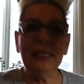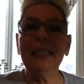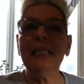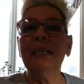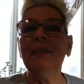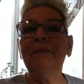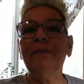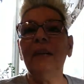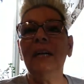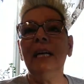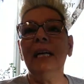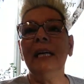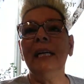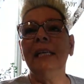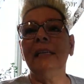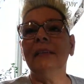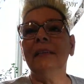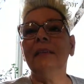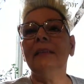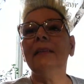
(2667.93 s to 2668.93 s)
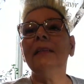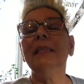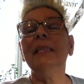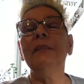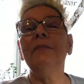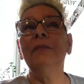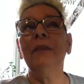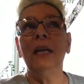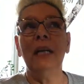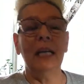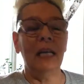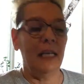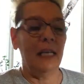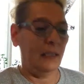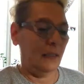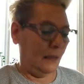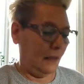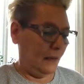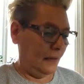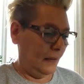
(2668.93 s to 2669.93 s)
divine. Divine.
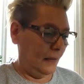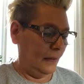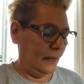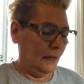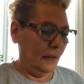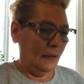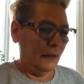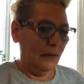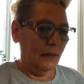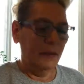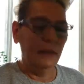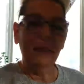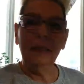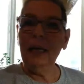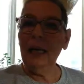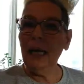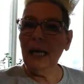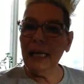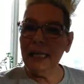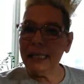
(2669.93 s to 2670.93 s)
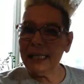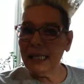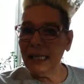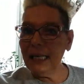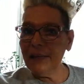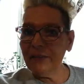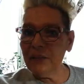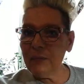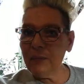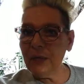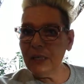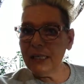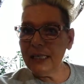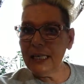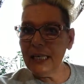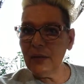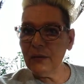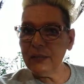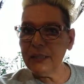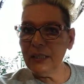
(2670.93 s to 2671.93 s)
Hi to everybody
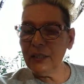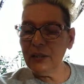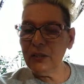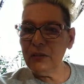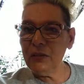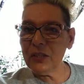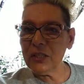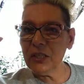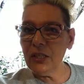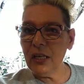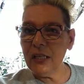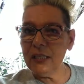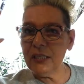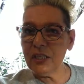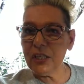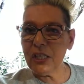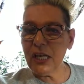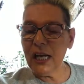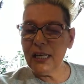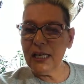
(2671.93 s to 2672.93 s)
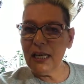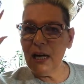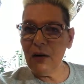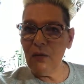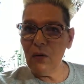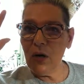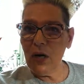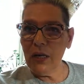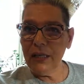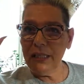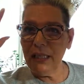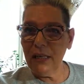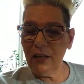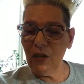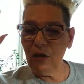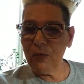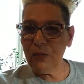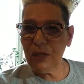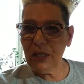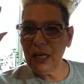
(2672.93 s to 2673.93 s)
out there who's not in chat. How are you? I
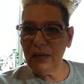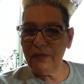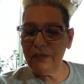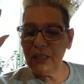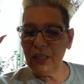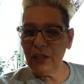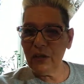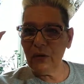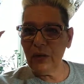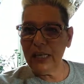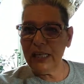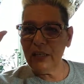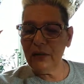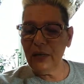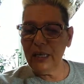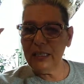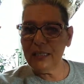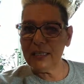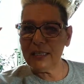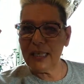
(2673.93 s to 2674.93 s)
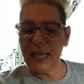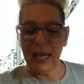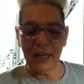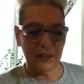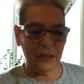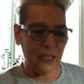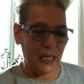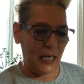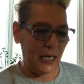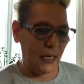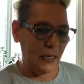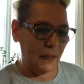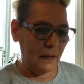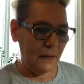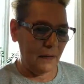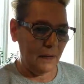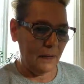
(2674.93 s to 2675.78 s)
hope you're having a great, great Saturday.